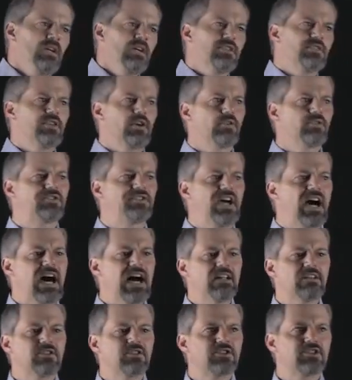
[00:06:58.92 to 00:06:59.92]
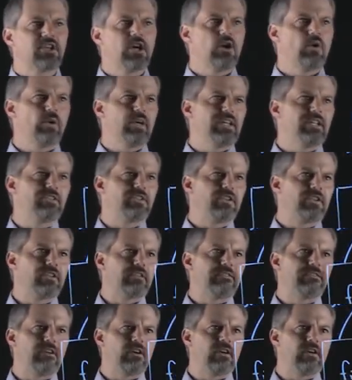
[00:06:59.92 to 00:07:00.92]
Those dollars go into the
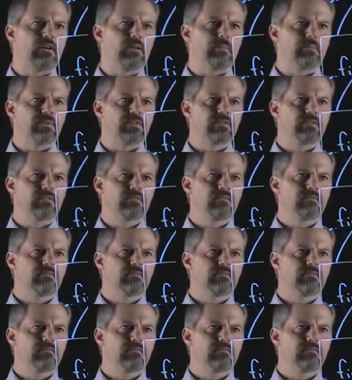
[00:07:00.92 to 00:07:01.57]
firms.